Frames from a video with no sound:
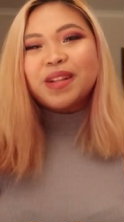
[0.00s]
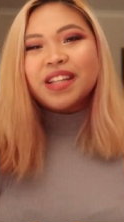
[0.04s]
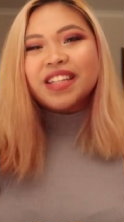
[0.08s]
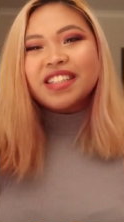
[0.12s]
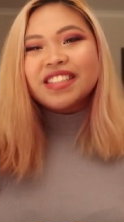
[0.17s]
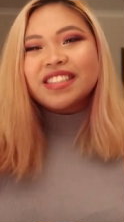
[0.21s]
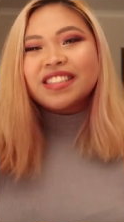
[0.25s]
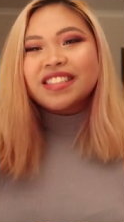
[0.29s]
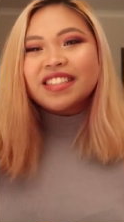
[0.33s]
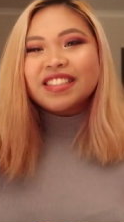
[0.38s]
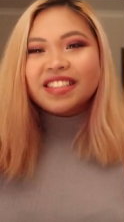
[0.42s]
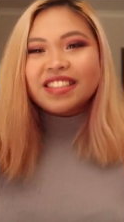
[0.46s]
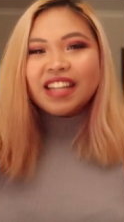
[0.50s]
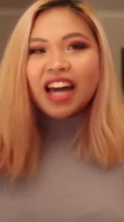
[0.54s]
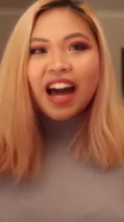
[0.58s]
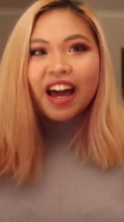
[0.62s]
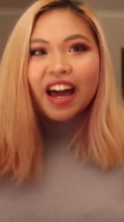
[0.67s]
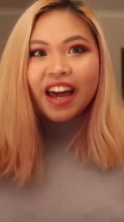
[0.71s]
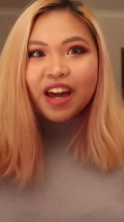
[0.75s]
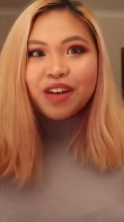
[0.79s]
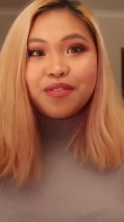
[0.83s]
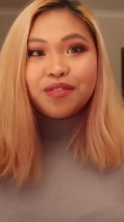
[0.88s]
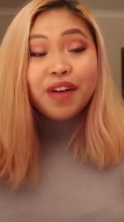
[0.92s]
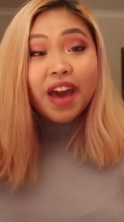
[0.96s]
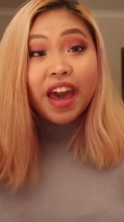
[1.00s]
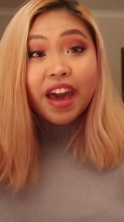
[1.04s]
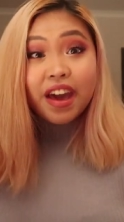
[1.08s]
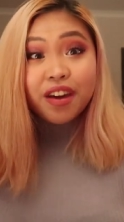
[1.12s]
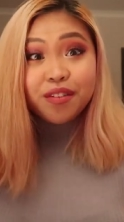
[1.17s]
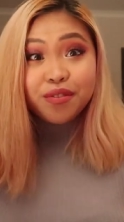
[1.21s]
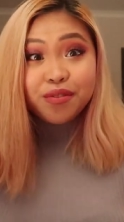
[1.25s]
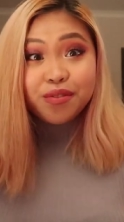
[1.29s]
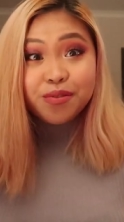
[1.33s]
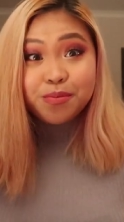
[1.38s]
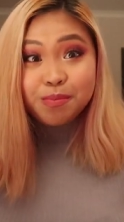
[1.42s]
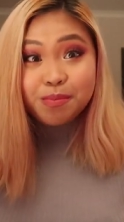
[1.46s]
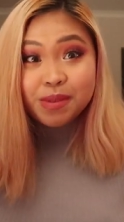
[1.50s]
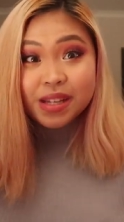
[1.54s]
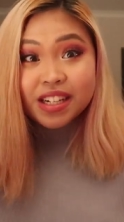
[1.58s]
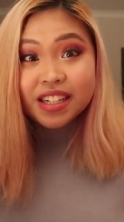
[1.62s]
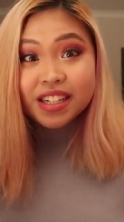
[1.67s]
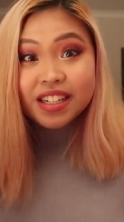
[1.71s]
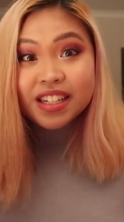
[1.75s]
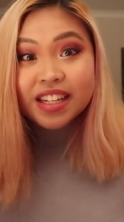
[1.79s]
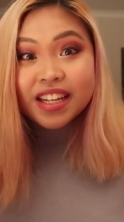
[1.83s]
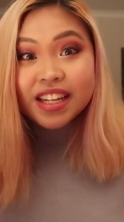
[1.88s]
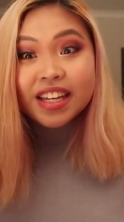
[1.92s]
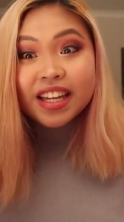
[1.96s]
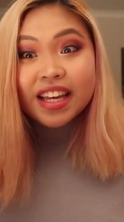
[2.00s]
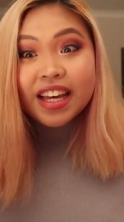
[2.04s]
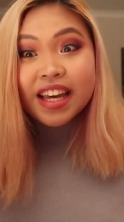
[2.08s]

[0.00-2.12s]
places I have ever been.